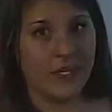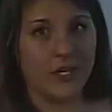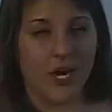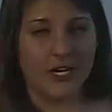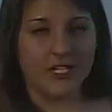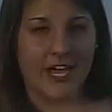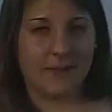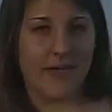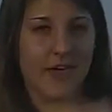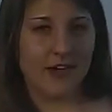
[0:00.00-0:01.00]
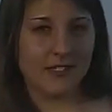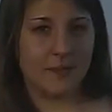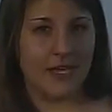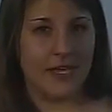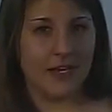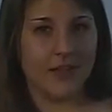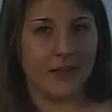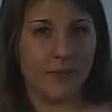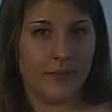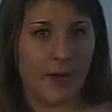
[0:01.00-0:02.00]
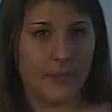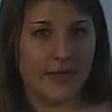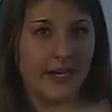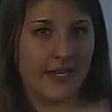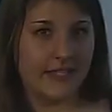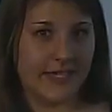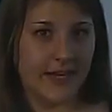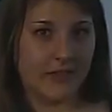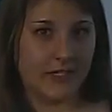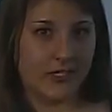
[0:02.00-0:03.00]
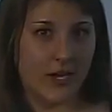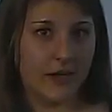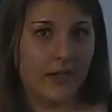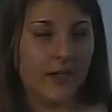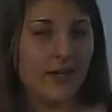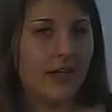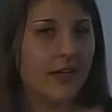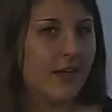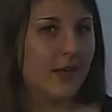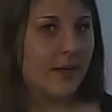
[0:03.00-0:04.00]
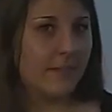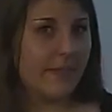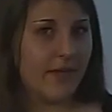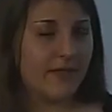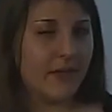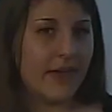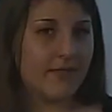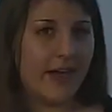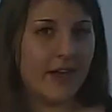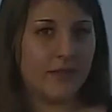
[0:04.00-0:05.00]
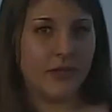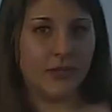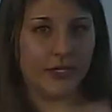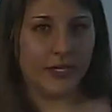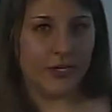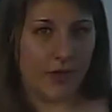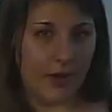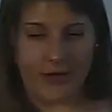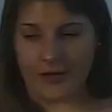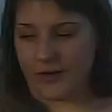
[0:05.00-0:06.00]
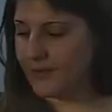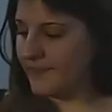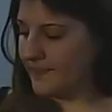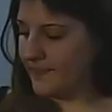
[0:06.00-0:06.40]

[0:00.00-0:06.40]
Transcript: Your car jack may also be in another compartment inside of your trunk. If you can't find him, you can look in your car manual.